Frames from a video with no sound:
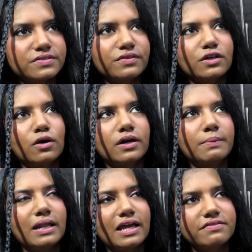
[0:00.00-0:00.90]
video,
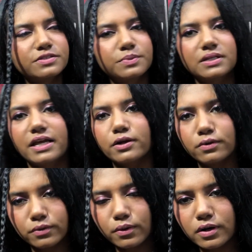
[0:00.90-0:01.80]
my life has been like a
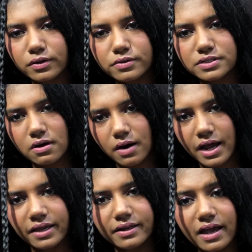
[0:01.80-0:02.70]
roller coaster
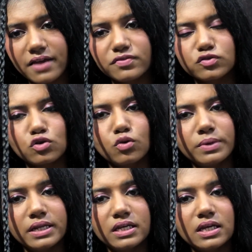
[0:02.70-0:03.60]
ride. I have so
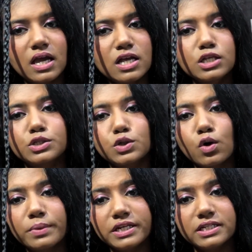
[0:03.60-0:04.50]
many
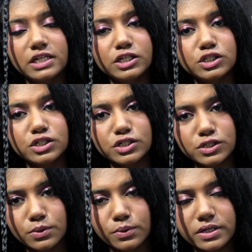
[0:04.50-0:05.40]
dangerous
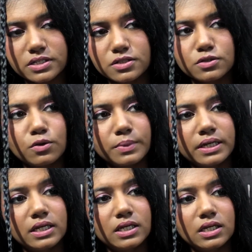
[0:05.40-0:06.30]
stories and so
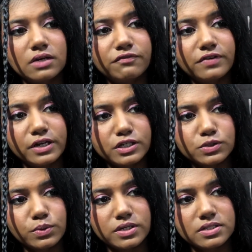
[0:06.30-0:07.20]
many funny
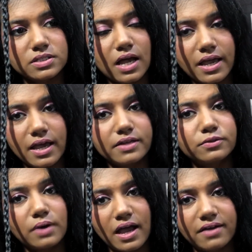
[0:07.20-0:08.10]
stories. I do
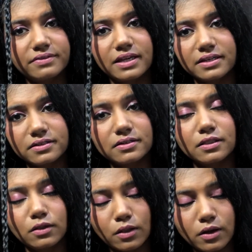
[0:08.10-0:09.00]
have like a
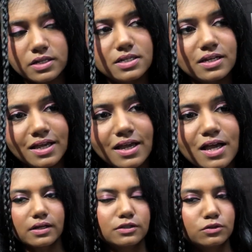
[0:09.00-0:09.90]
lot.
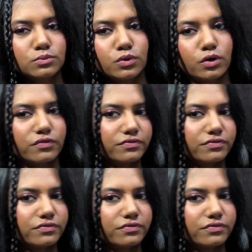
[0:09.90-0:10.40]
I'll do more of.